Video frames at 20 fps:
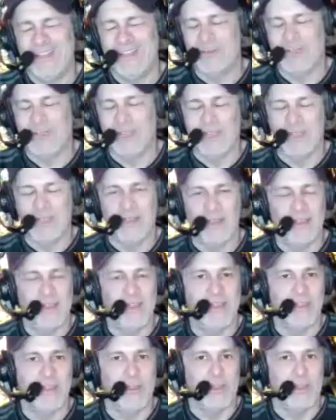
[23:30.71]
okay. I'm
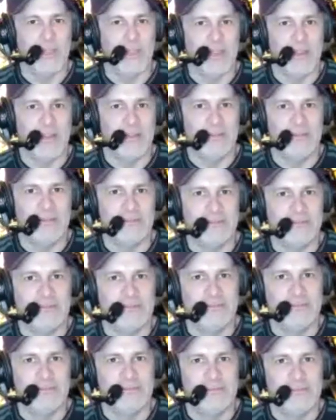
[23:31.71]
getting good at it.
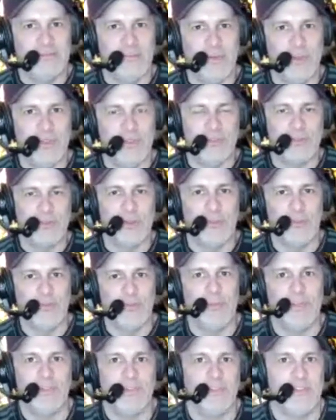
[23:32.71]
Right. When you screw up as
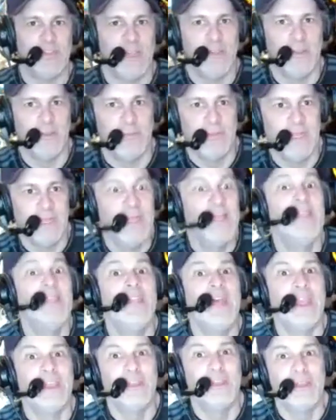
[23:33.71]
much as I do.
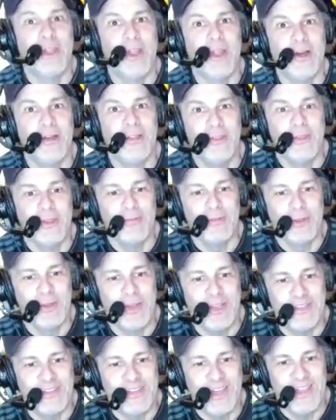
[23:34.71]
Thank you, Karl. You have a all great
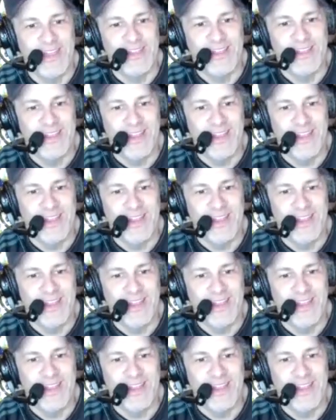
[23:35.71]
right, thanks, day, Jamie.